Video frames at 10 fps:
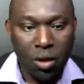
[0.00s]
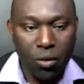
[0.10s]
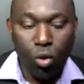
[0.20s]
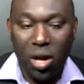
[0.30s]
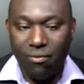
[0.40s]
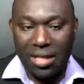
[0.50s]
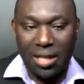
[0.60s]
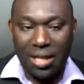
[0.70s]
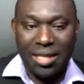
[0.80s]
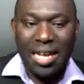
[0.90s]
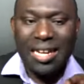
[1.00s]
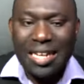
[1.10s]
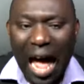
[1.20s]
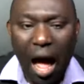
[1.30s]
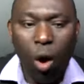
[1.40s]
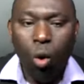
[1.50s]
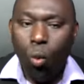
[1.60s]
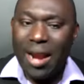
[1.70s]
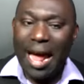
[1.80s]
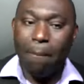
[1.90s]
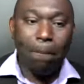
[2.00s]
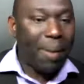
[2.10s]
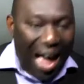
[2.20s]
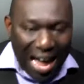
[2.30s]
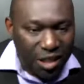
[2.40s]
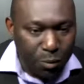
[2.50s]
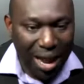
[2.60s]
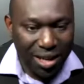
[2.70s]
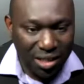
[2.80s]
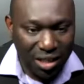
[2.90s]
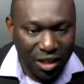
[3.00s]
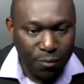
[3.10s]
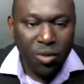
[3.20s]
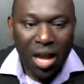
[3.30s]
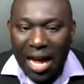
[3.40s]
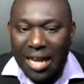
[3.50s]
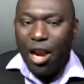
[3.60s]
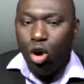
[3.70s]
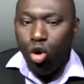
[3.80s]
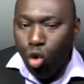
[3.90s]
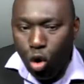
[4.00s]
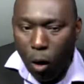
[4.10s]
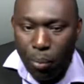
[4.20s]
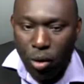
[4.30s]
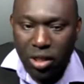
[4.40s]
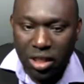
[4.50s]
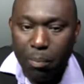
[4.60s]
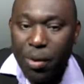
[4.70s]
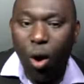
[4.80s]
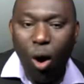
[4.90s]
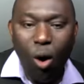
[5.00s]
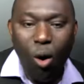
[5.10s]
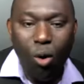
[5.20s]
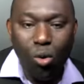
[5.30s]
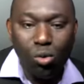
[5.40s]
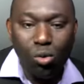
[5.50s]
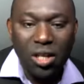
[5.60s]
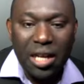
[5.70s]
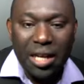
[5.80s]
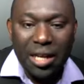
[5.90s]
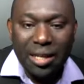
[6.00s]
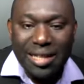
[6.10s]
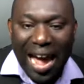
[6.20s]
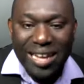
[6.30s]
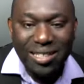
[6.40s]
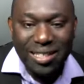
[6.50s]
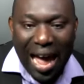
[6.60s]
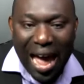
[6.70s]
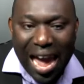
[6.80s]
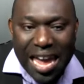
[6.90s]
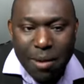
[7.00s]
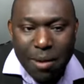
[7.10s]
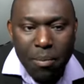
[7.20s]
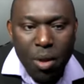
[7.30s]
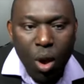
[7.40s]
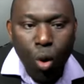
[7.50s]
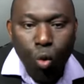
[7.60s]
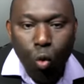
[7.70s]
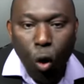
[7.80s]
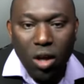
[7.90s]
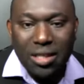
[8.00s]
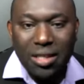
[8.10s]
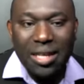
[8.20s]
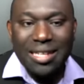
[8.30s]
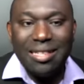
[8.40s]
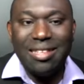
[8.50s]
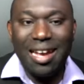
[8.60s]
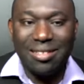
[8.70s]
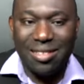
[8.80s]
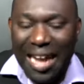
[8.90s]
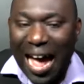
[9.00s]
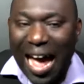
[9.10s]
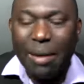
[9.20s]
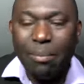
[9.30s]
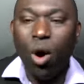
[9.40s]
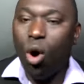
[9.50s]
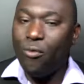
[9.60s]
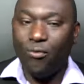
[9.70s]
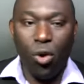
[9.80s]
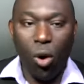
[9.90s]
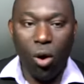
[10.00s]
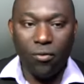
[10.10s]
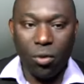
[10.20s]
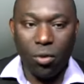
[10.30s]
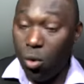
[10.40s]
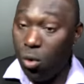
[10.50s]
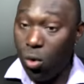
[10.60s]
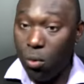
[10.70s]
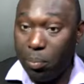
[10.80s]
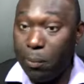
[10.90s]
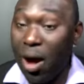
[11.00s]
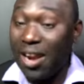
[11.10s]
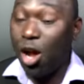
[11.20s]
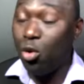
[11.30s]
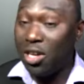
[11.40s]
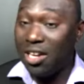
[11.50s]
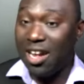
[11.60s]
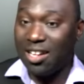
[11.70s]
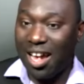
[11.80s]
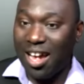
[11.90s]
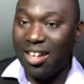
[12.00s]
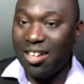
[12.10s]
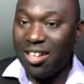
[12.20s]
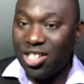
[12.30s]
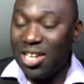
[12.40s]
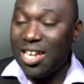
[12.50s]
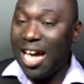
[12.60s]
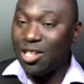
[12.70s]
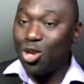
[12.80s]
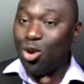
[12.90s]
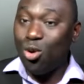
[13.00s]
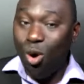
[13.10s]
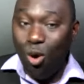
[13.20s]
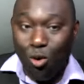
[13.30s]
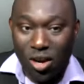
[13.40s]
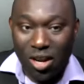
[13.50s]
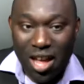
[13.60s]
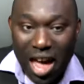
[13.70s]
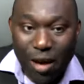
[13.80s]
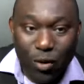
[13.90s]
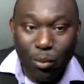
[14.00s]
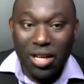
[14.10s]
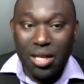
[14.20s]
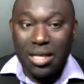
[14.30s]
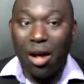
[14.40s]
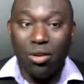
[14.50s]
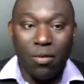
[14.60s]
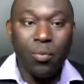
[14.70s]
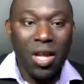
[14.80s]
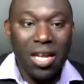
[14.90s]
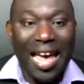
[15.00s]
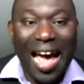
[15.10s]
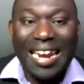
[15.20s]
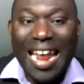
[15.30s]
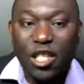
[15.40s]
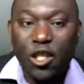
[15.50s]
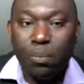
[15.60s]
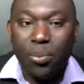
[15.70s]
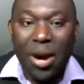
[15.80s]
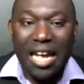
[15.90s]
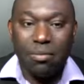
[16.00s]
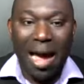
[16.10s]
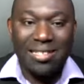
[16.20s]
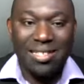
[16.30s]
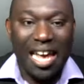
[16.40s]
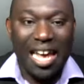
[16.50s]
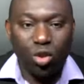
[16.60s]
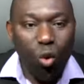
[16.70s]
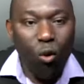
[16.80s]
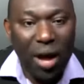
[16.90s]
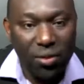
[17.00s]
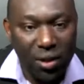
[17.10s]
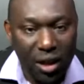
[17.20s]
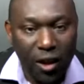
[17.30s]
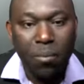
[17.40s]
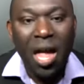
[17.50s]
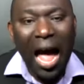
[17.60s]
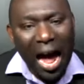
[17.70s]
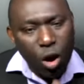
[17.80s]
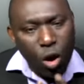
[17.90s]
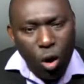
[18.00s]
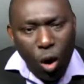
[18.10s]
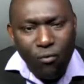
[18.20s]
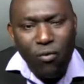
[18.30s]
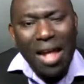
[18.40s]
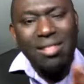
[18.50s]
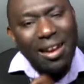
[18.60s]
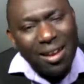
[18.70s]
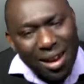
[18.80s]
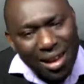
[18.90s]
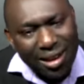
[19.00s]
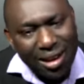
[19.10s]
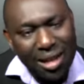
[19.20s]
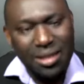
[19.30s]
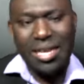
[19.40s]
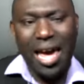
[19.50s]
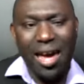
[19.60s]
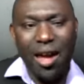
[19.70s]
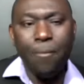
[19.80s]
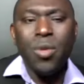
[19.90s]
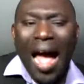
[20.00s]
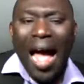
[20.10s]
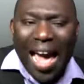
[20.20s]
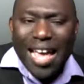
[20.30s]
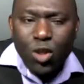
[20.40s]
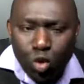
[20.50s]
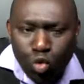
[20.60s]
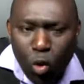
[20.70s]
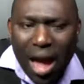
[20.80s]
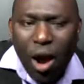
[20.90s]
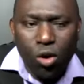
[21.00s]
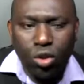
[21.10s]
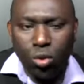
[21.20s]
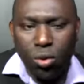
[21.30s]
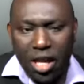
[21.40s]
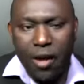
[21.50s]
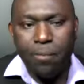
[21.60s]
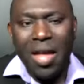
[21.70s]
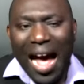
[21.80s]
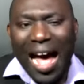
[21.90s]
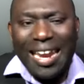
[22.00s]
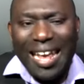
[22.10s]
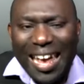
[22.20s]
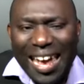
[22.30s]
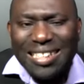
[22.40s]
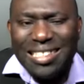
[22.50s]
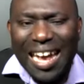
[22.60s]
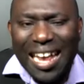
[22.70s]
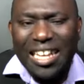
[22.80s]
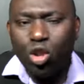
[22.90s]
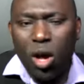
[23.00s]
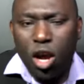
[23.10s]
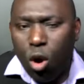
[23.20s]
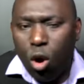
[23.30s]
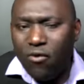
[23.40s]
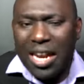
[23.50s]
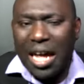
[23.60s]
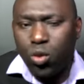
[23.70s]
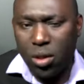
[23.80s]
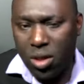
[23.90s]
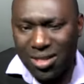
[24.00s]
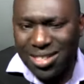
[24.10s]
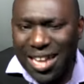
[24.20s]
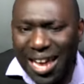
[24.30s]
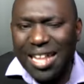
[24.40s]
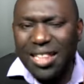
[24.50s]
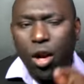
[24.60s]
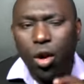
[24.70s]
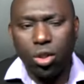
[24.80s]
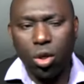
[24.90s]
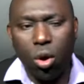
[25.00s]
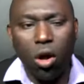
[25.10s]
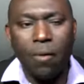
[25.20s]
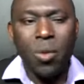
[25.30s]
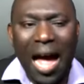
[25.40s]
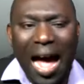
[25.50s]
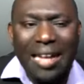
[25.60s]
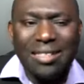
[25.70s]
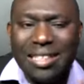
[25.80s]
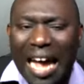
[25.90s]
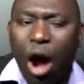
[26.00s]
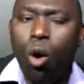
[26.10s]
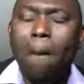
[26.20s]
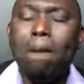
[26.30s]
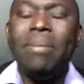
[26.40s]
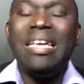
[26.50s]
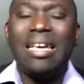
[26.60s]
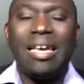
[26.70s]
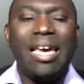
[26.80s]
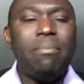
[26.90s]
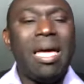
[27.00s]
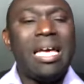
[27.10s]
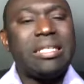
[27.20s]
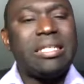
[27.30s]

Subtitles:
Look at verse 8. Now, when I pass by thee, and I look upon thee, behold, thy time was the time of love. Oh, people are now looking at her. She has grown. Everybody is now, you see, and I spread my skirt over thee and cover thy nakedness. Yea, I swear unto thee and entered into a covenant with thee, saith the Lord God, and thou becamest